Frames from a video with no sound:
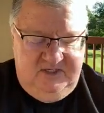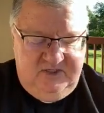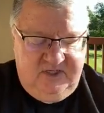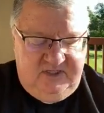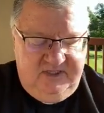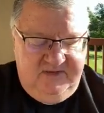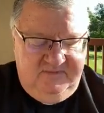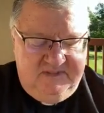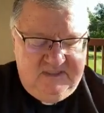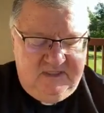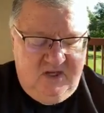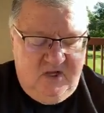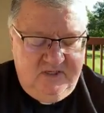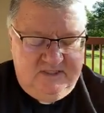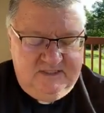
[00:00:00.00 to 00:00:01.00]
He shall live
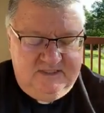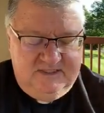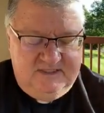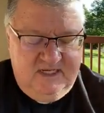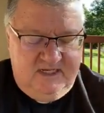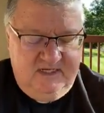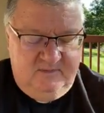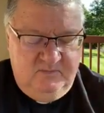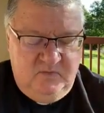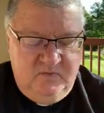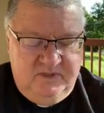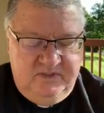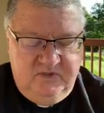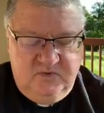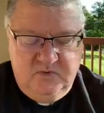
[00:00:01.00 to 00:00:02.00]
as long as the sun and
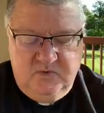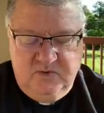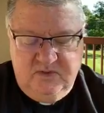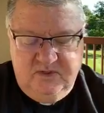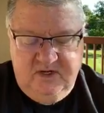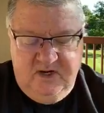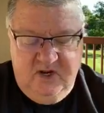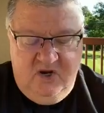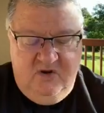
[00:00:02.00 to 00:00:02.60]
moon endure,